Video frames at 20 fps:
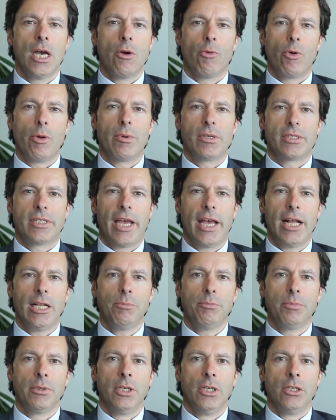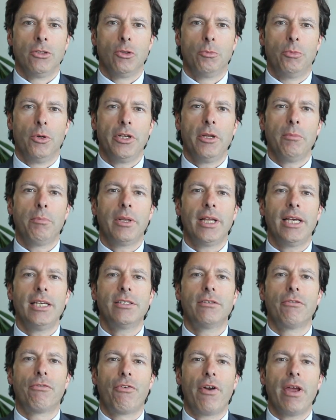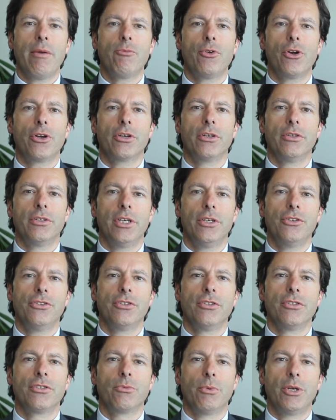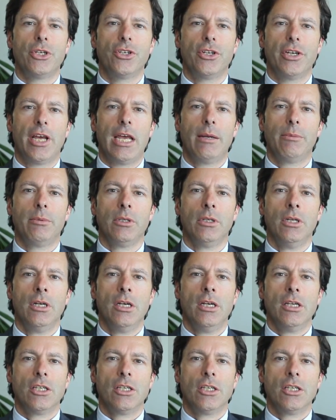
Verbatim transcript: we must help to put in place the framework conditions which enable